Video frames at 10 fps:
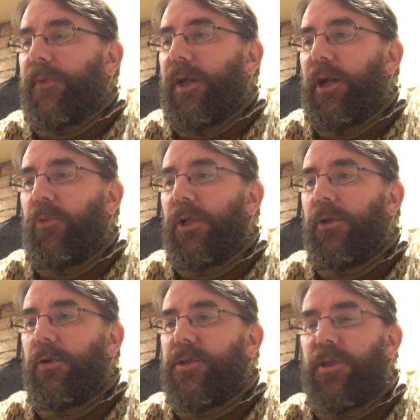how it
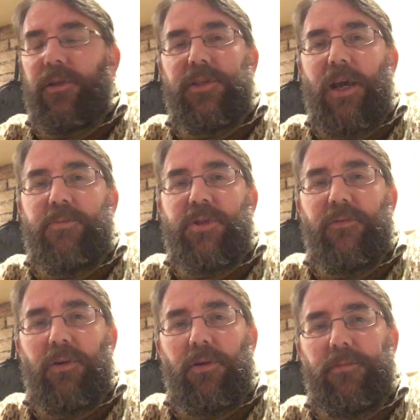looks in the depths
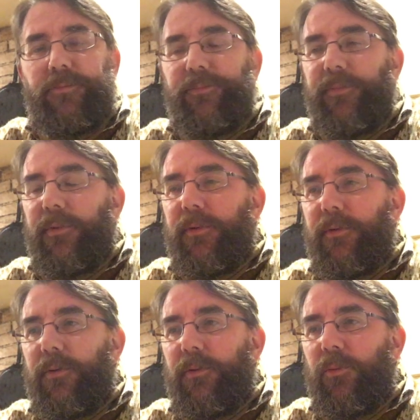of a
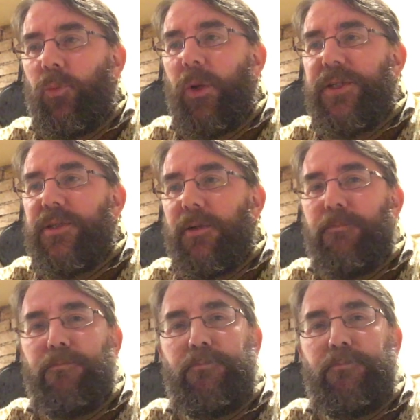winter